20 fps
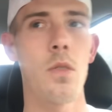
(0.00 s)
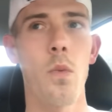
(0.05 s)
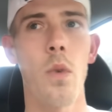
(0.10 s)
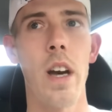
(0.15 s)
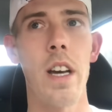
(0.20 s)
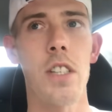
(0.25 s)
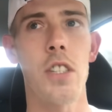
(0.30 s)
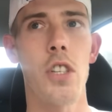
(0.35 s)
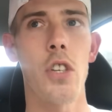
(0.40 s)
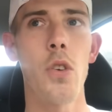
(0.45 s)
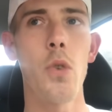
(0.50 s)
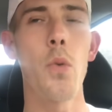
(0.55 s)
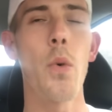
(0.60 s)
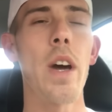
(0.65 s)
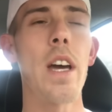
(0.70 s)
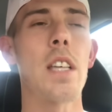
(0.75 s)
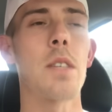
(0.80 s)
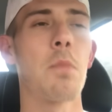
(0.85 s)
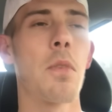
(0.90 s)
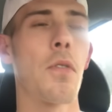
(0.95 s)
away 2
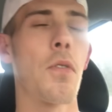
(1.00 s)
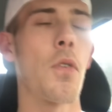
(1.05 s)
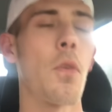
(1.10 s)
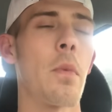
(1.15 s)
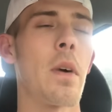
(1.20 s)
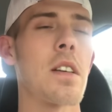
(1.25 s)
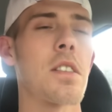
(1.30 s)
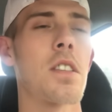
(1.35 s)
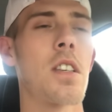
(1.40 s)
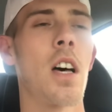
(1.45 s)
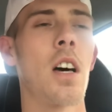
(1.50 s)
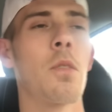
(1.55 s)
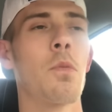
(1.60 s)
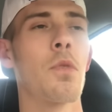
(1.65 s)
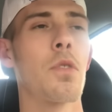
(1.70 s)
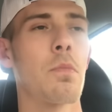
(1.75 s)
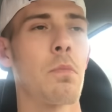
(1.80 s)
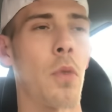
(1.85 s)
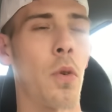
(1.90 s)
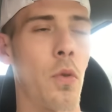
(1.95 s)
weeks before my son
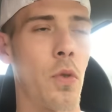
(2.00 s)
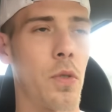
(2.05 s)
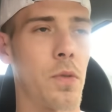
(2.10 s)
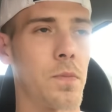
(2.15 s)
was born.